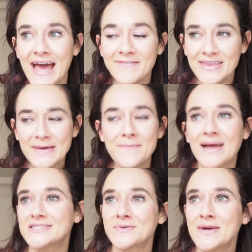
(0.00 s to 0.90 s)
I feel like
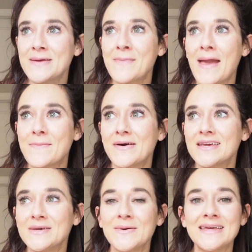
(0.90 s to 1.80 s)
my story might put
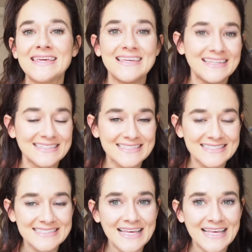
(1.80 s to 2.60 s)
you at ease